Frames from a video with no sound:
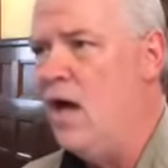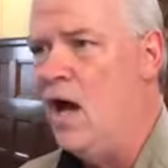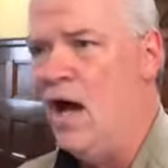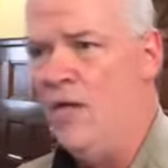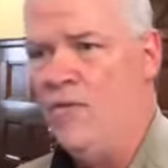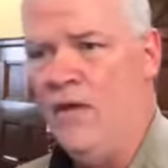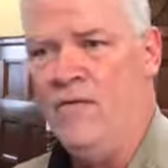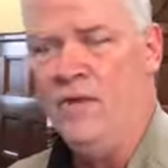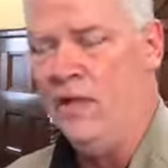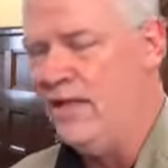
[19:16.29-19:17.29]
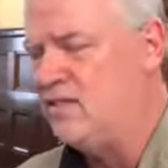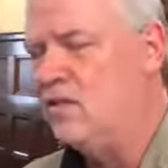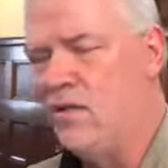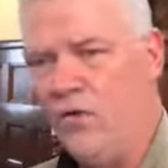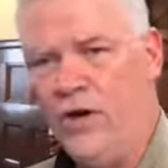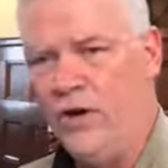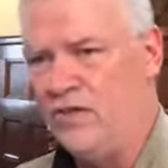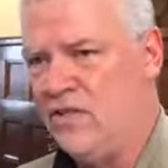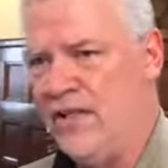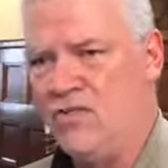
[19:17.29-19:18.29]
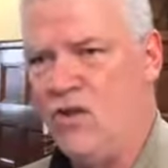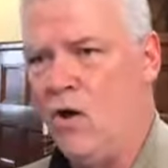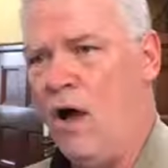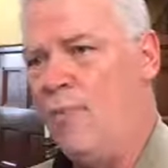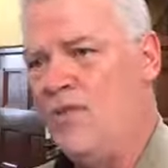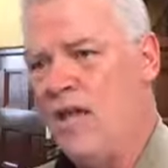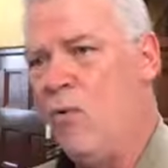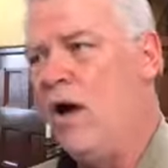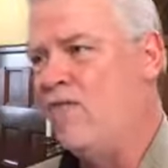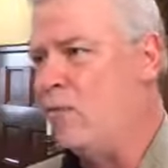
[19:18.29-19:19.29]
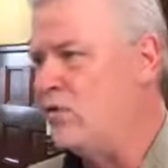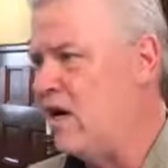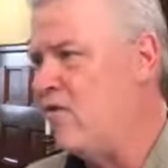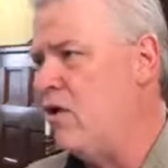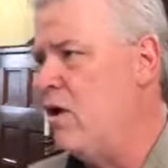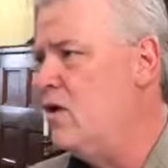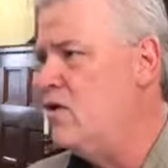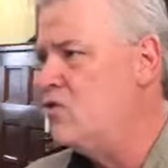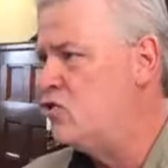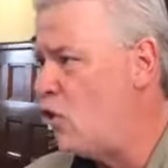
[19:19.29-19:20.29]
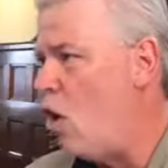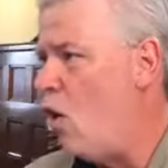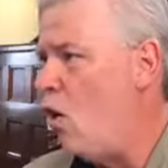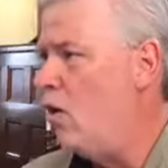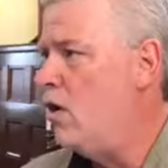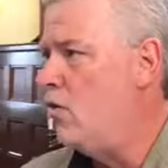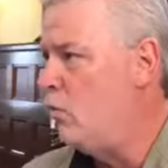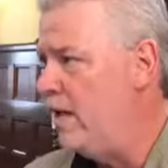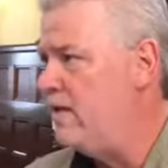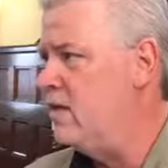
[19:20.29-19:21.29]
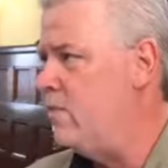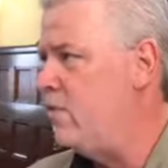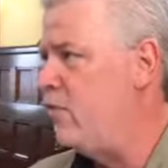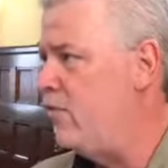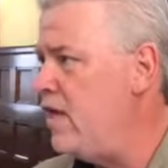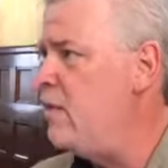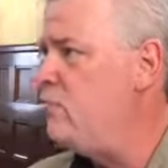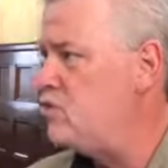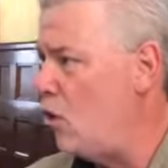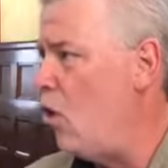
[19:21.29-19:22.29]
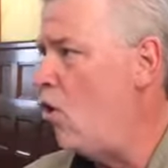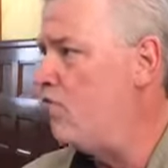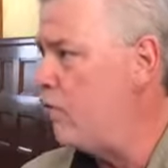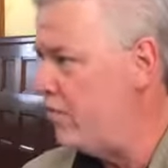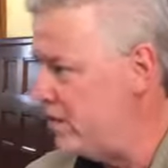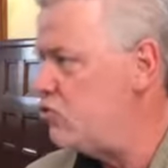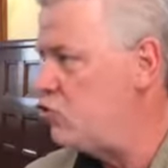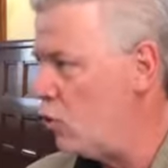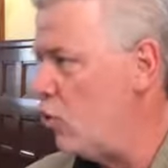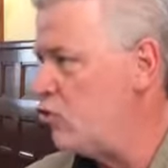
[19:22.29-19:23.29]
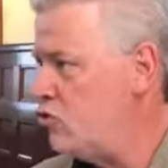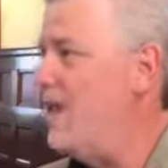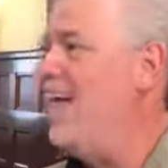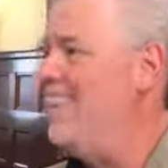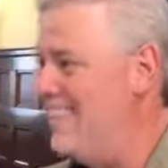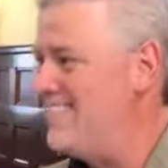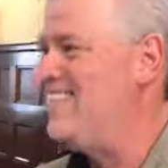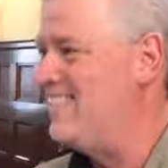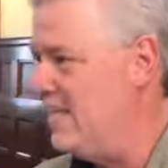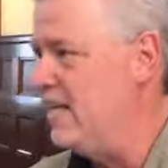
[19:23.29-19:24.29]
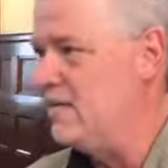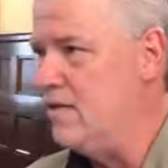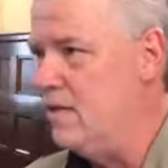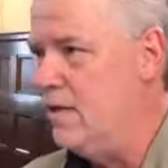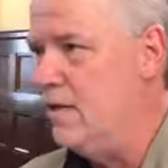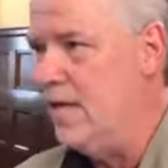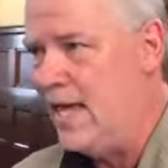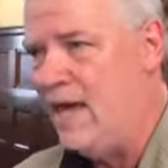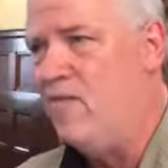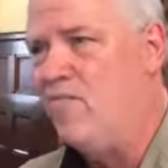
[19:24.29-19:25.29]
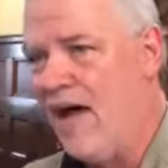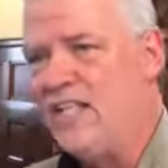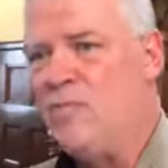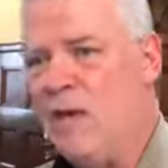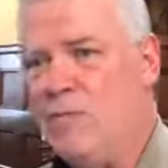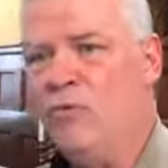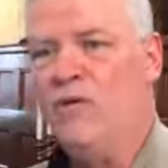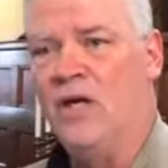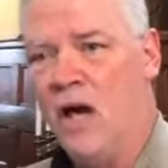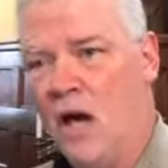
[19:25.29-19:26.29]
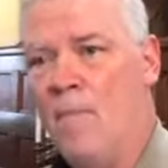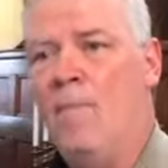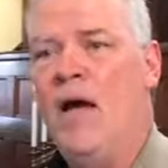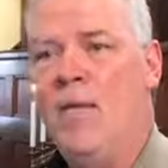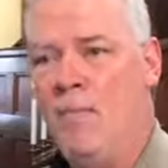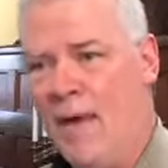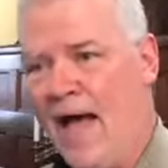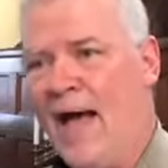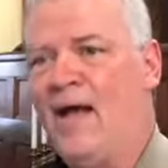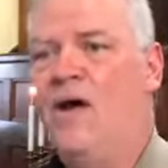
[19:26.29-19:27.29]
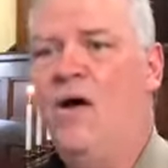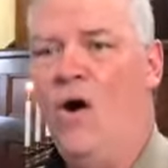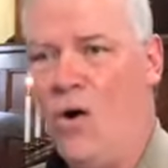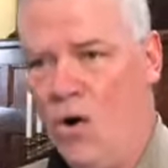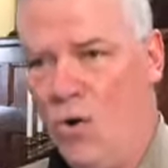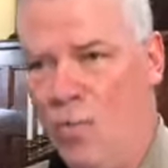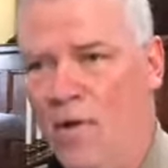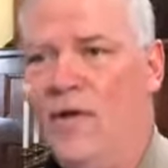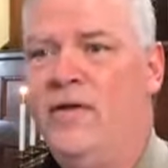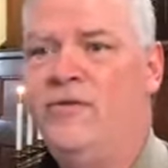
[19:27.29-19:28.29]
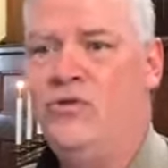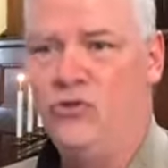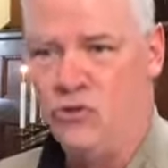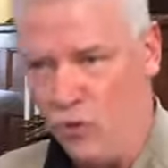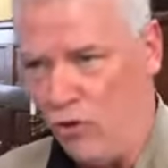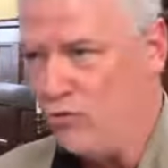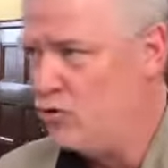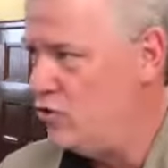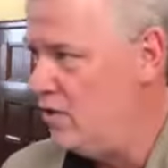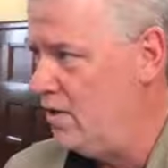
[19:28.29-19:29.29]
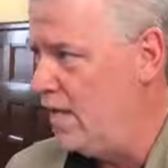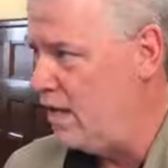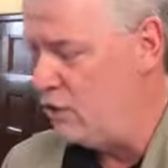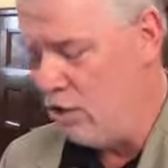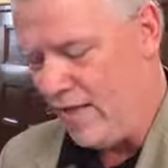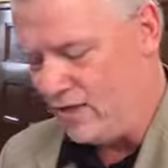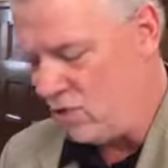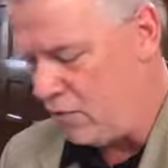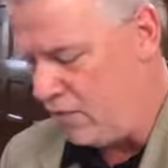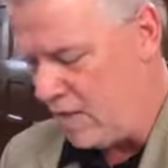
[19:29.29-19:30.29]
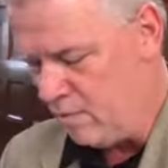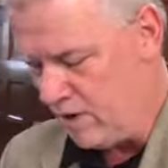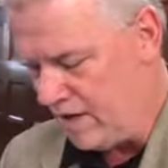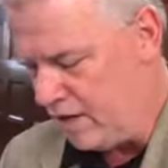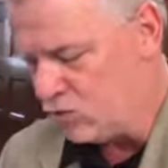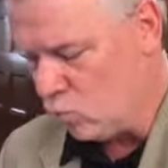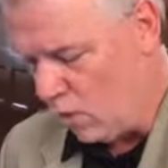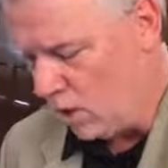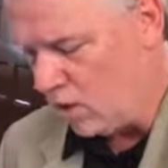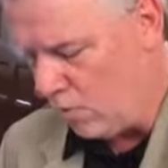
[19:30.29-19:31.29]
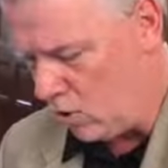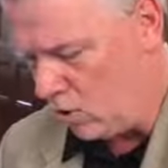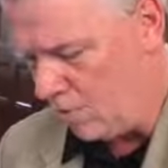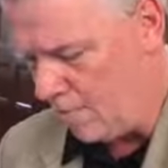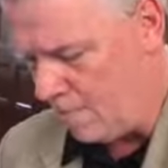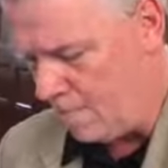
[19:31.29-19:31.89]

Uh, it, listen to the lyrics of that song. I'm telling you what, if there was ever a song written to be the theme song for this church, this is it. It invites people to come back home to church. And you know that's our theme around here is welcome home.